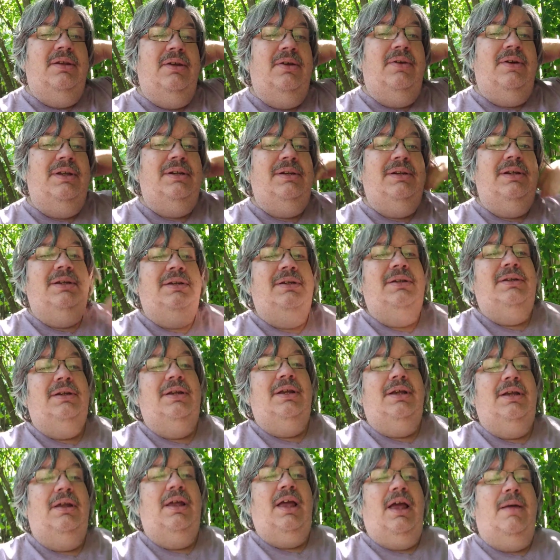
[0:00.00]
and do it,
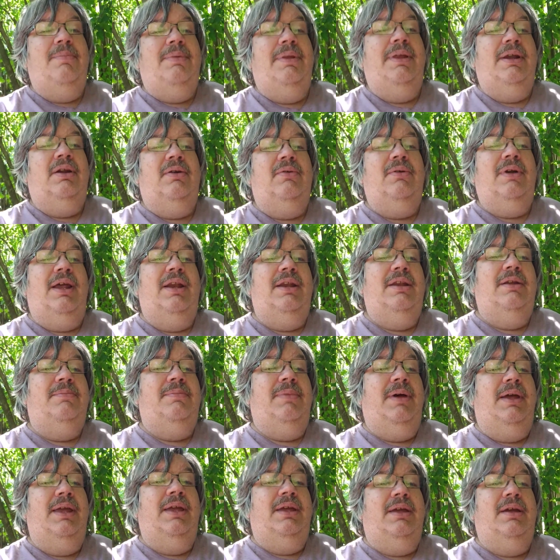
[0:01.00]
and uh, I'm planning on riding the
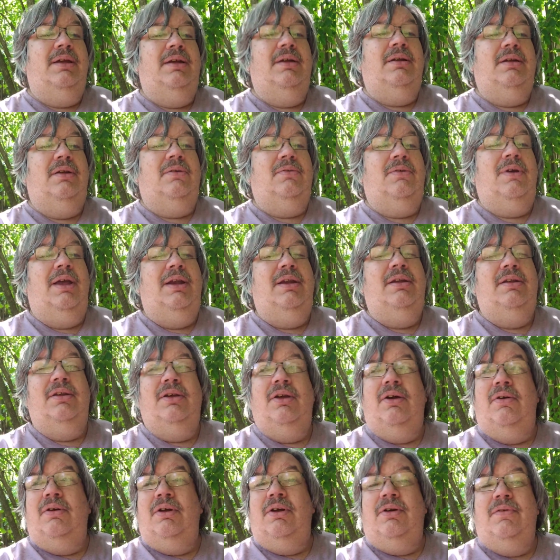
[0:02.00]
bike, riding the
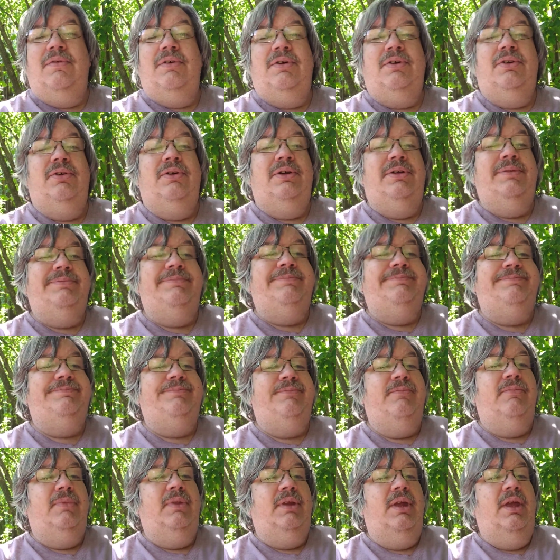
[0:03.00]
goat over to it.
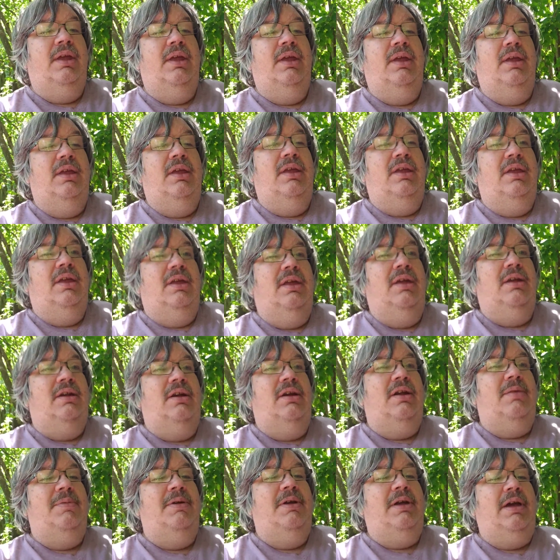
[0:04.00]

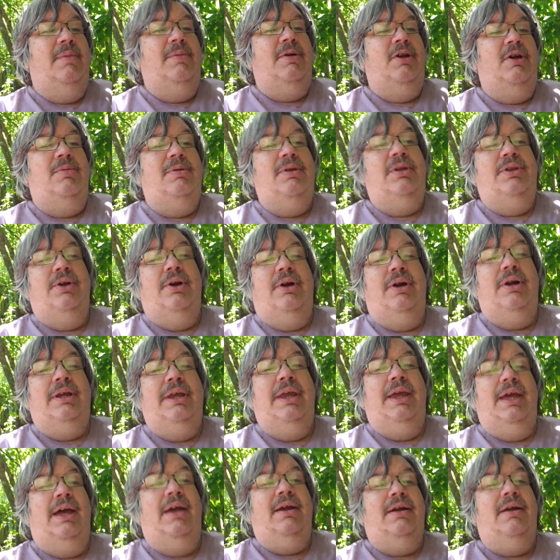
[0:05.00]
And I'll be coming home in the dark.
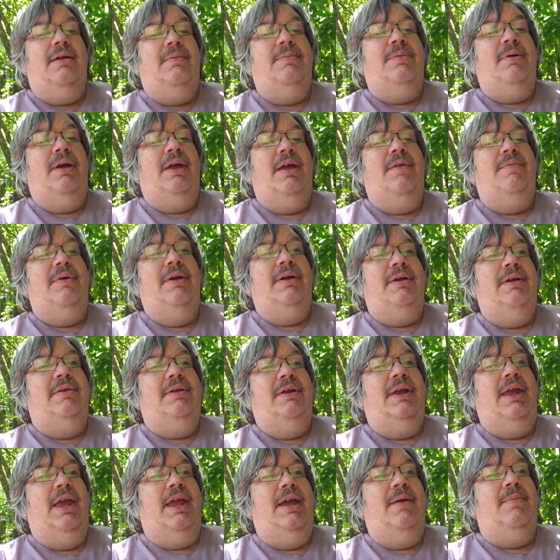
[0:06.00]
Yeah, I'll probably have my
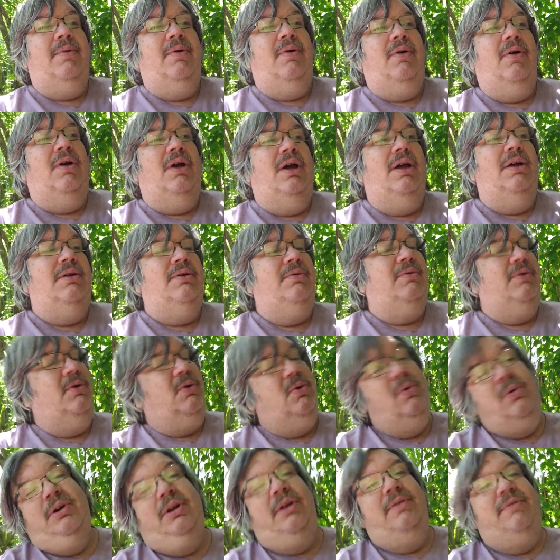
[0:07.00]
camera on,
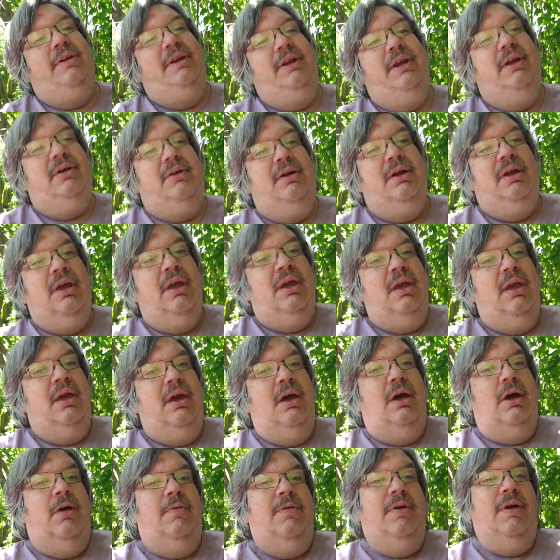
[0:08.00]
recording the video.
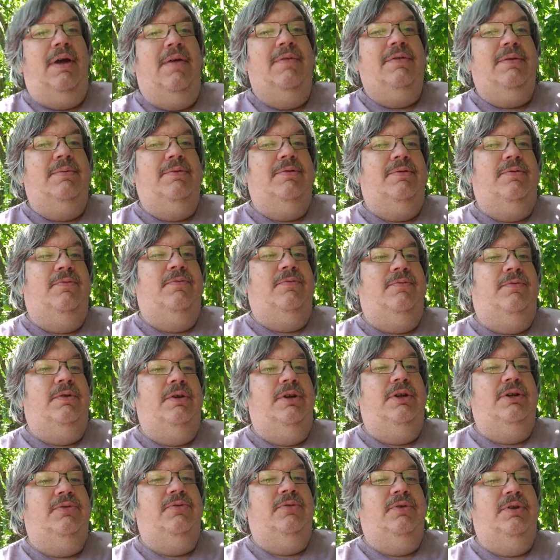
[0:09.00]
Hope you'll have some
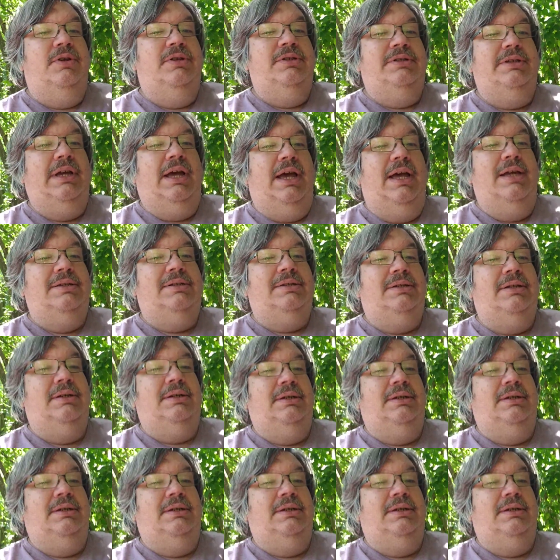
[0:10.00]
footage for you guys.